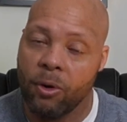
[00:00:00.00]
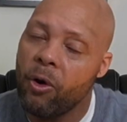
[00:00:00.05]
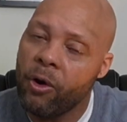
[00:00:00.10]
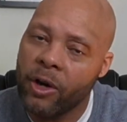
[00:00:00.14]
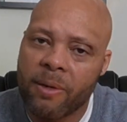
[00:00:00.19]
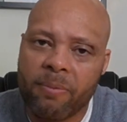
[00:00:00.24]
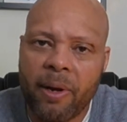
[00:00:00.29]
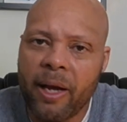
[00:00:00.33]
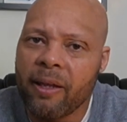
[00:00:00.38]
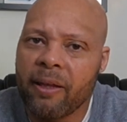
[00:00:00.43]

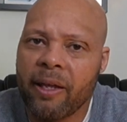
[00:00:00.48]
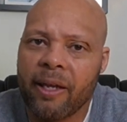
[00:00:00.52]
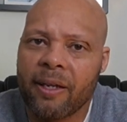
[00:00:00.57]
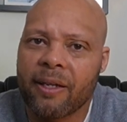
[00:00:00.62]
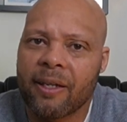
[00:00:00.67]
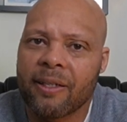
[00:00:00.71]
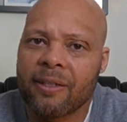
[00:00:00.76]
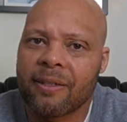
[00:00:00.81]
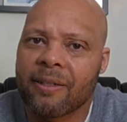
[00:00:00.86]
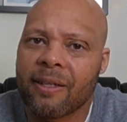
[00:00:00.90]
Or you might
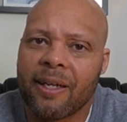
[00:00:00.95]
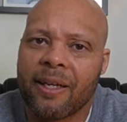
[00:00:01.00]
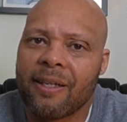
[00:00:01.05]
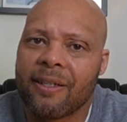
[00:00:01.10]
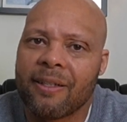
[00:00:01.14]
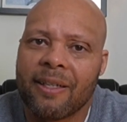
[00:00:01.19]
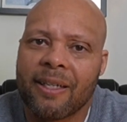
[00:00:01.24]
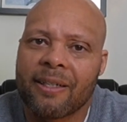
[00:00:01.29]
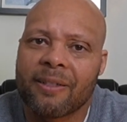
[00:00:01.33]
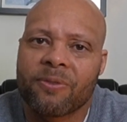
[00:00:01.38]
like it
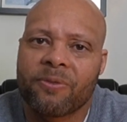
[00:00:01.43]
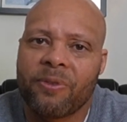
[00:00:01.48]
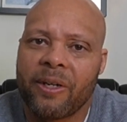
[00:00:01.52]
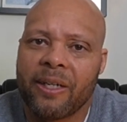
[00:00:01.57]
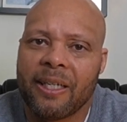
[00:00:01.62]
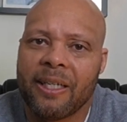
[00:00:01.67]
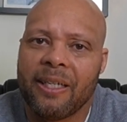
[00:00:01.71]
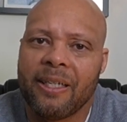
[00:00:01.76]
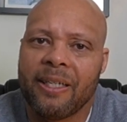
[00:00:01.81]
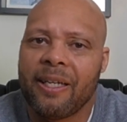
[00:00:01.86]
and think it's
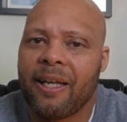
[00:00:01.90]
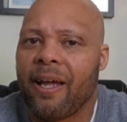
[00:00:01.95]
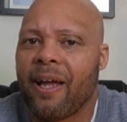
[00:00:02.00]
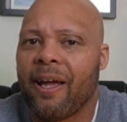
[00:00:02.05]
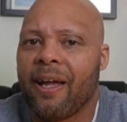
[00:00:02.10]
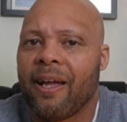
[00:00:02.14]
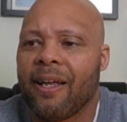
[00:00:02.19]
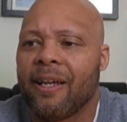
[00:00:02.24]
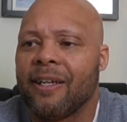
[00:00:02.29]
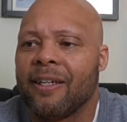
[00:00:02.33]
funny
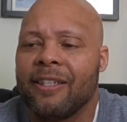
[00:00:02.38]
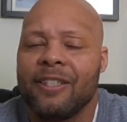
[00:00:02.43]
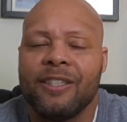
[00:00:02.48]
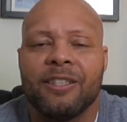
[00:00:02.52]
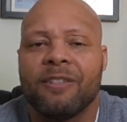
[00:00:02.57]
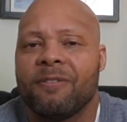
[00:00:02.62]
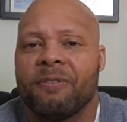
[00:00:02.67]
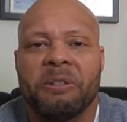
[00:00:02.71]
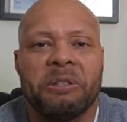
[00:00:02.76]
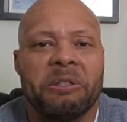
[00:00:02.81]
and you
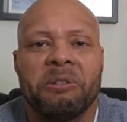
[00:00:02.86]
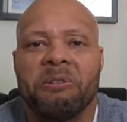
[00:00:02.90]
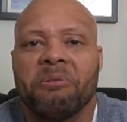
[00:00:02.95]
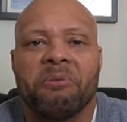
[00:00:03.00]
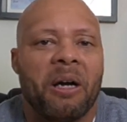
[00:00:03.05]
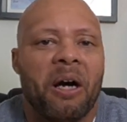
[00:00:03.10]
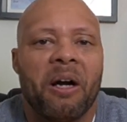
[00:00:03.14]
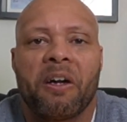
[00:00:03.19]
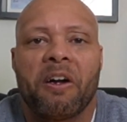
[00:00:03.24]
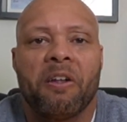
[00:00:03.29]
just
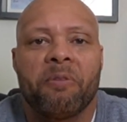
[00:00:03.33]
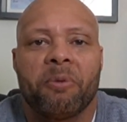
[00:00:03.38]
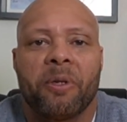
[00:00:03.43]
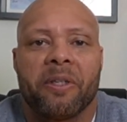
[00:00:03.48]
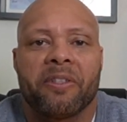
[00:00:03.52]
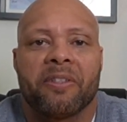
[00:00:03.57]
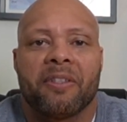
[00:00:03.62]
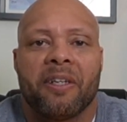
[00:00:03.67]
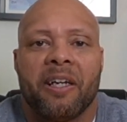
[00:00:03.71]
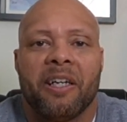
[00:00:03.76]
feel
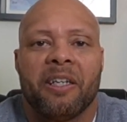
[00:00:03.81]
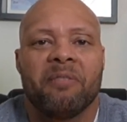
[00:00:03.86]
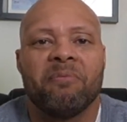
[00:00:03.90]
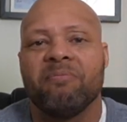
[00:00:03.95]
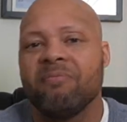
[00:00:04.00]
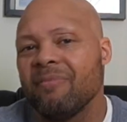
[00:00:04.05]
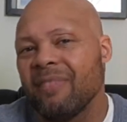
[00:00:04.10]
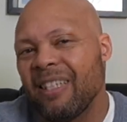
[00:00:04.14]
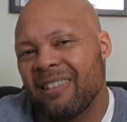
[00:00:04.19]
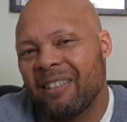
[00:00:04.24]
uncomfortable at the
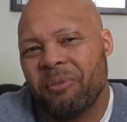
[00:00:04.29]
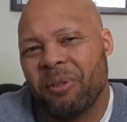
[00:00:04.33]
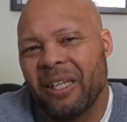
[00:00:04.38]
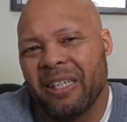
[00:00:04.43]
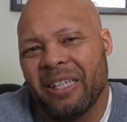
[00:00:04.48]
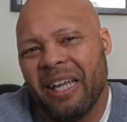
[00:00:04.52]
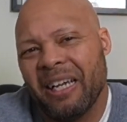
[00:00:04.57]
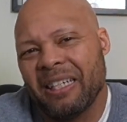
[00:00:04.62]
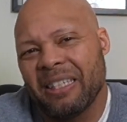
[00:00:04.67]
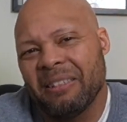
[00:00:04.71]
time. It's not
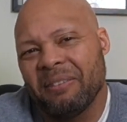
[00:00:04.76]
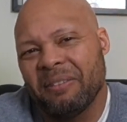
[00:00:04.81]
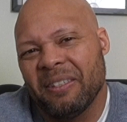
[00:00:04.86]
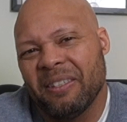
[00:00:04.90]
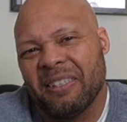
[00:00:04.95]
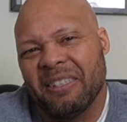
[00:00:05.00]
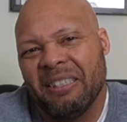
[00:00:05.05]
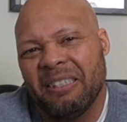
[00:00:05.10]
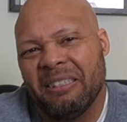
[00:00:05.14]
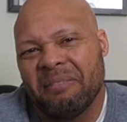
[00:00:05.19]
really negative,
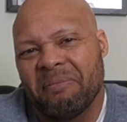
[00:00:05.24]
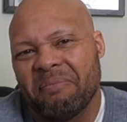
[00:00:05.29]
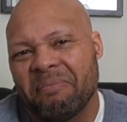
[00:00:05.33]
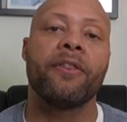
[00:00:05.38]
is it?